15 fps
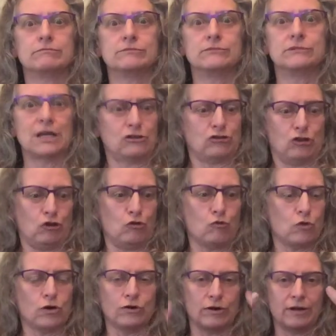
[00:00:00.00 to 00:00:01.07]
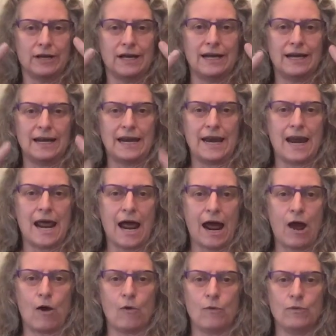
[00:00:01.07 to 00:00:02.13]
That's a new word.
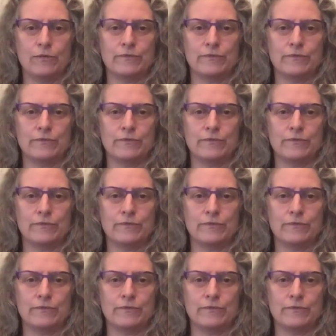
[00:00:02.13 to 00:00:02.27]
Now.